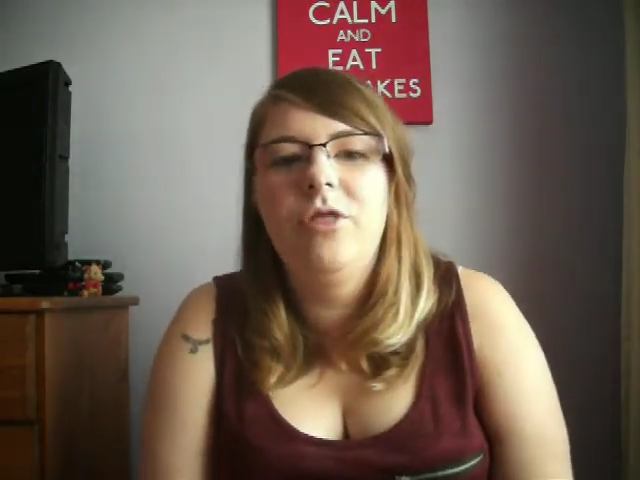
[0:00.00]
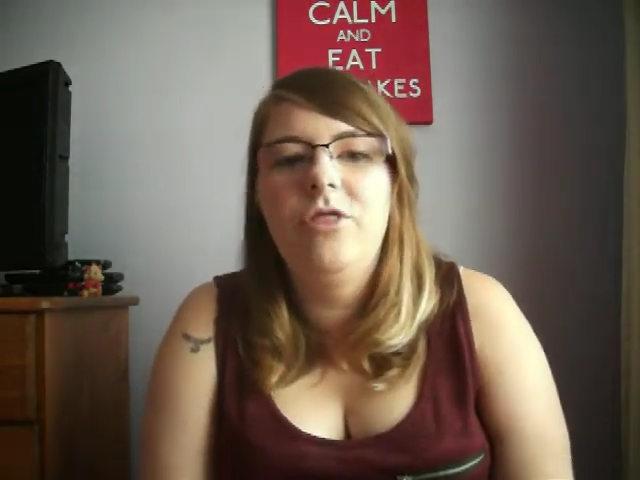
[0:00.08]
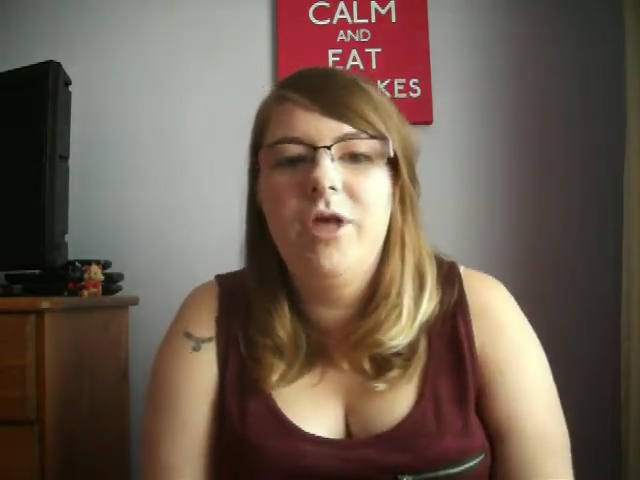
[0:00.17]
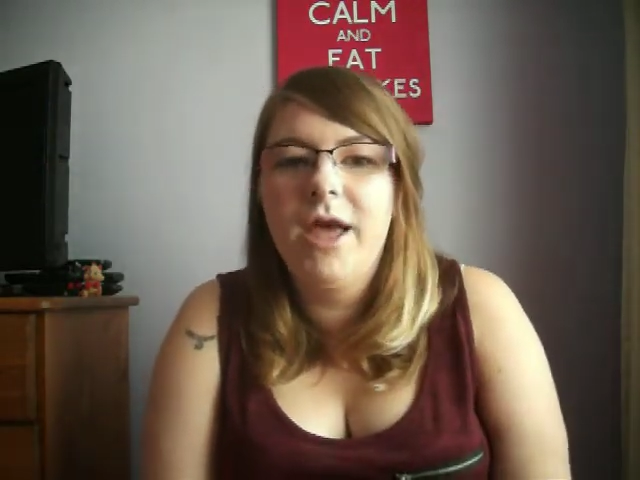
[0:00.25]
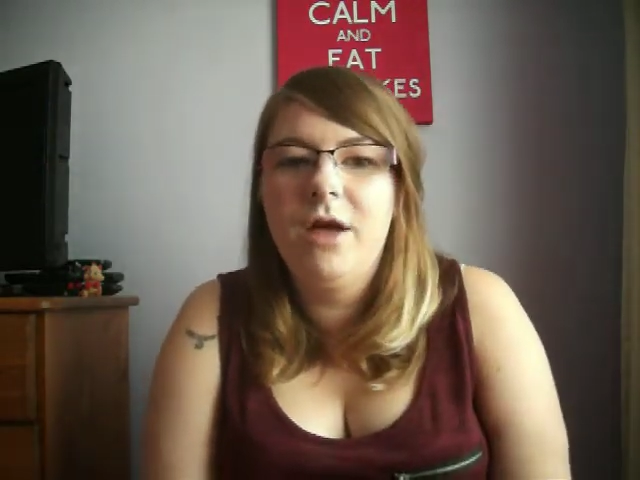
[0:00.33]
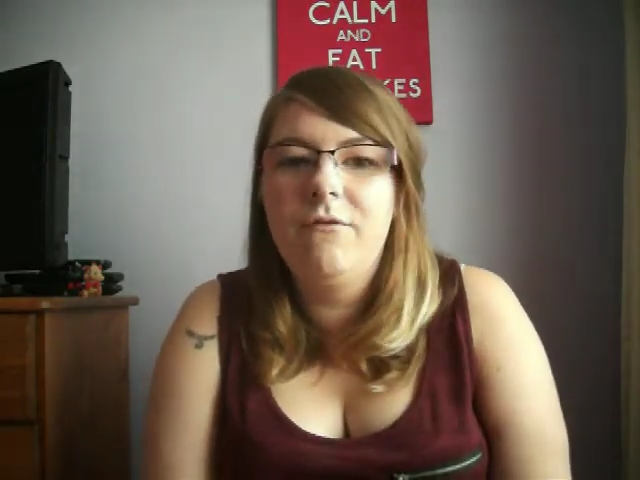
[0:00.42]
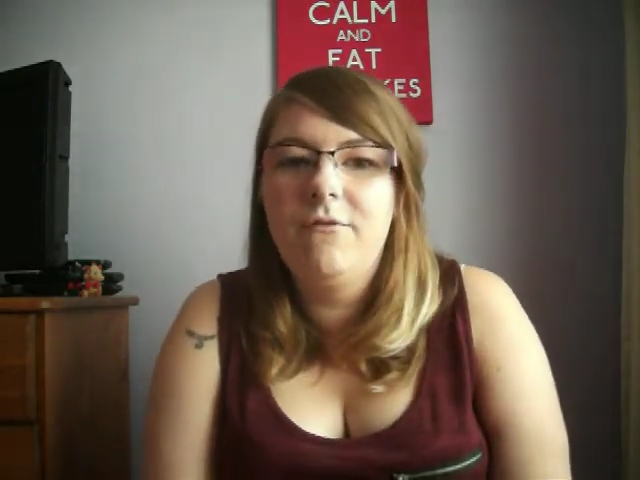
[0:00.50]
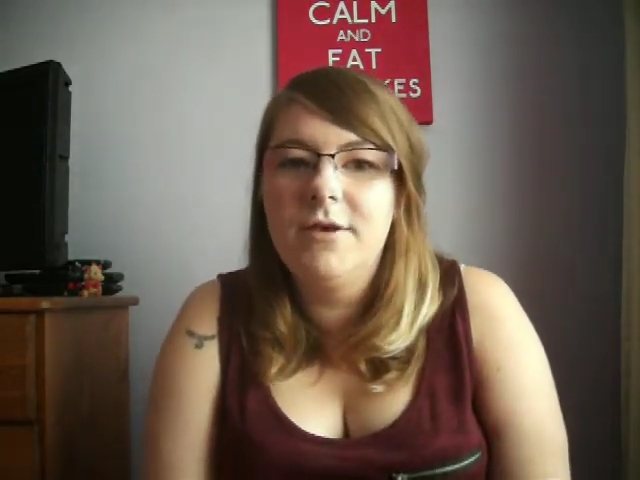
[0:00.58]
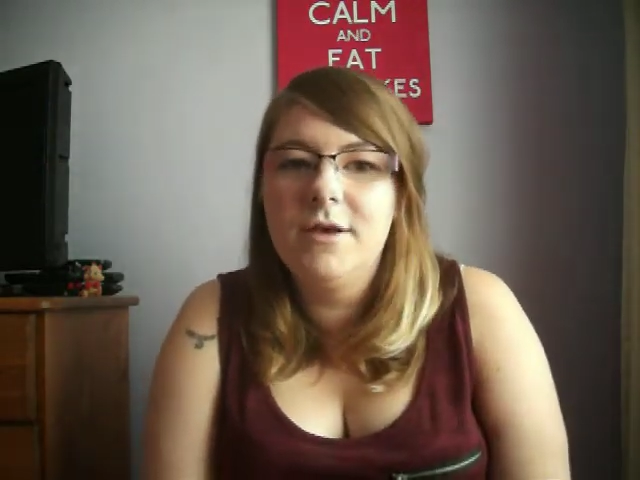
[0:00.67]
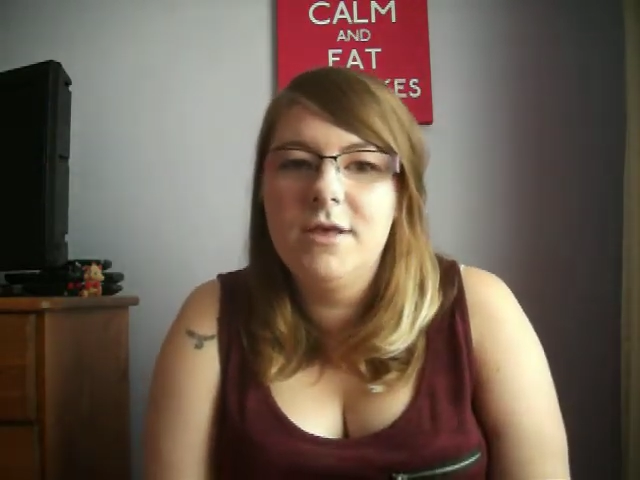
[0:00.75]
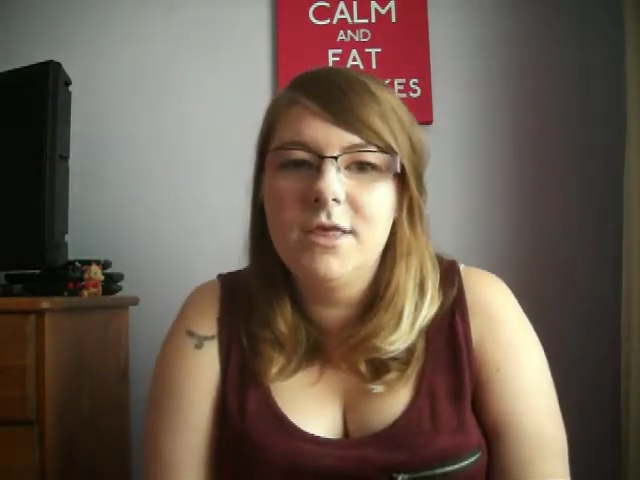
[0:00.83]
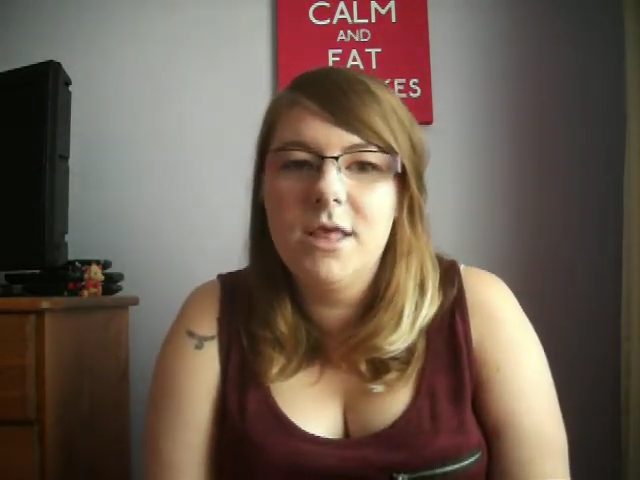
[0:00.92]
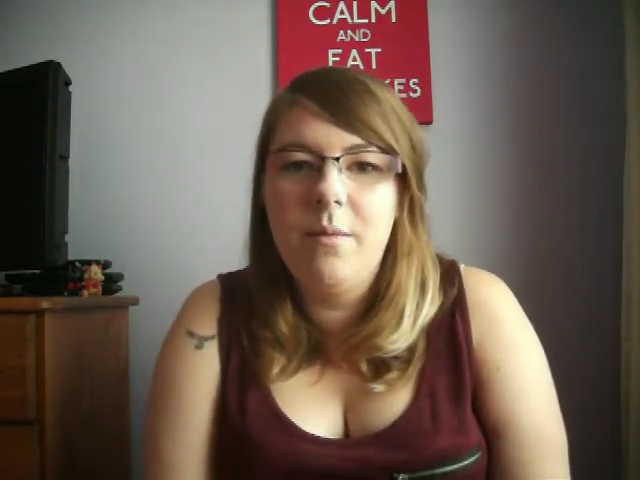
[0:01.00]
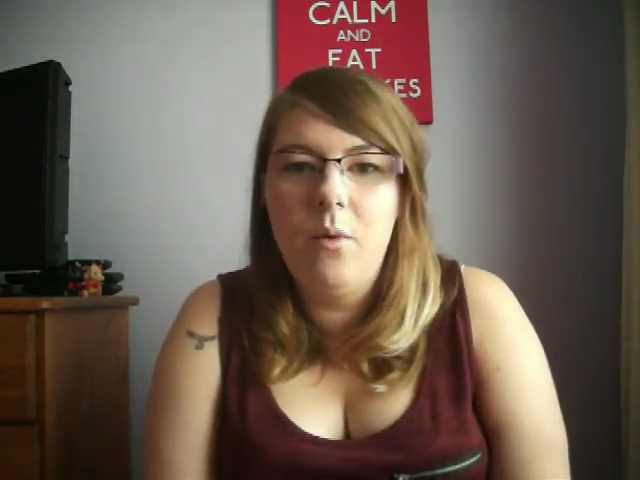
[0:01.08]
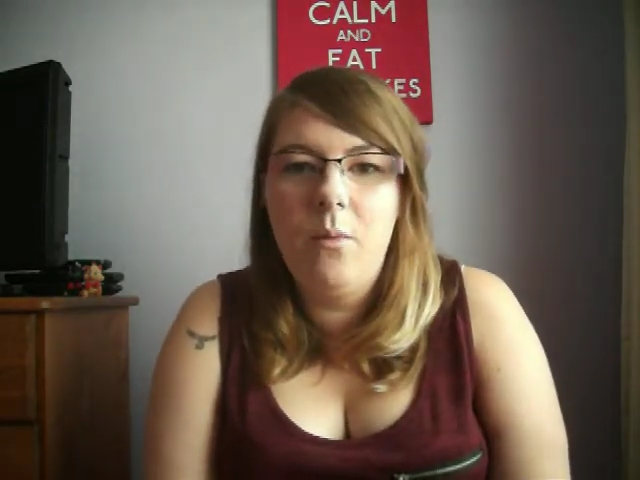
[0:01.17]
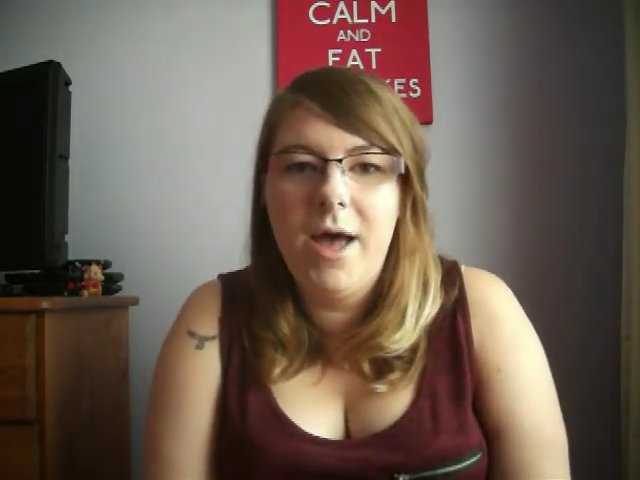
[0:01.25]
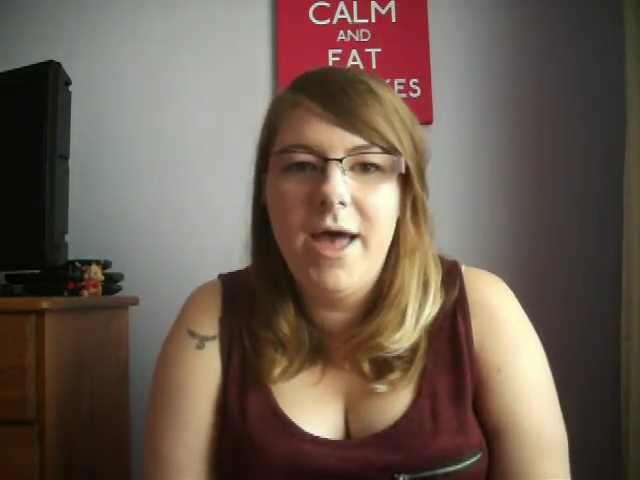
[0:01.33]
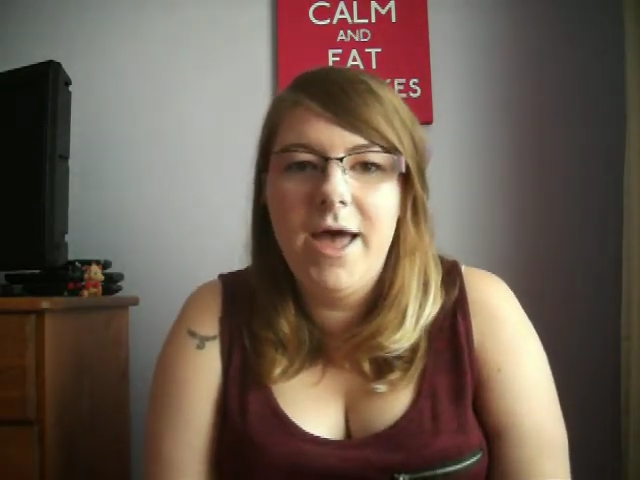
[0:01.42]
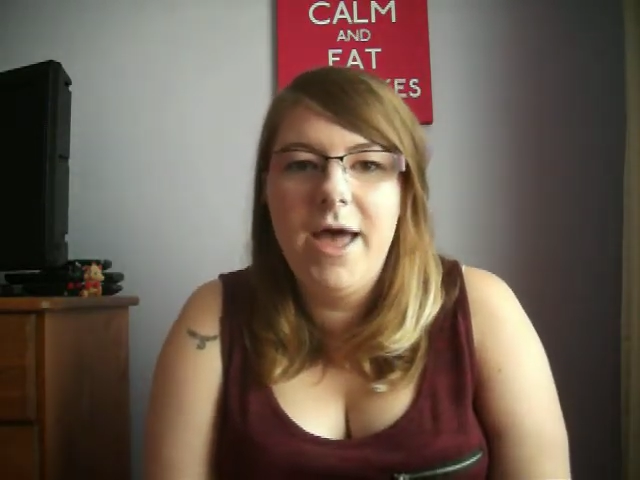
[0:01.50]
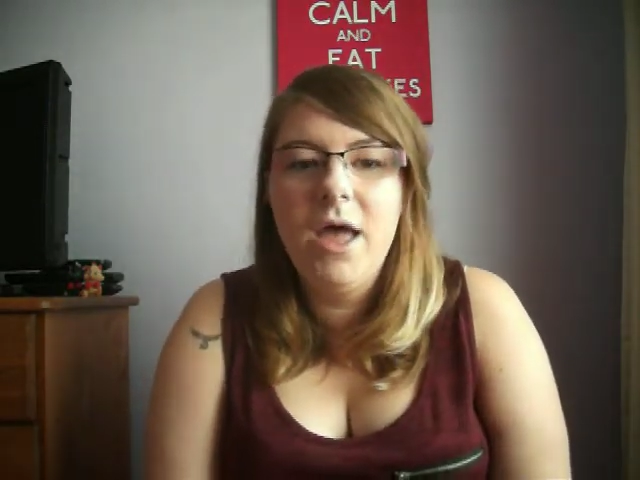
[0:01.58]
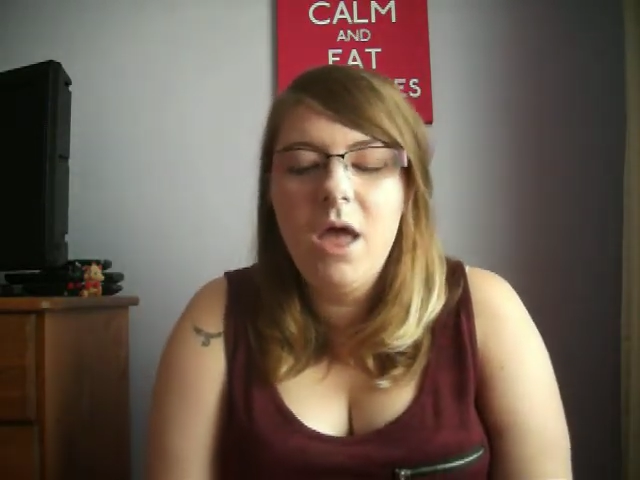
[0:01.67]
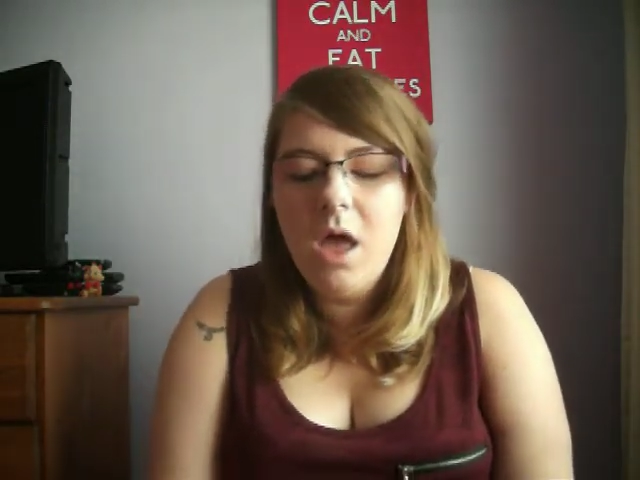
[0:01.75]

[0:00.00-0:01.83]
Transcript: thick for summer wear.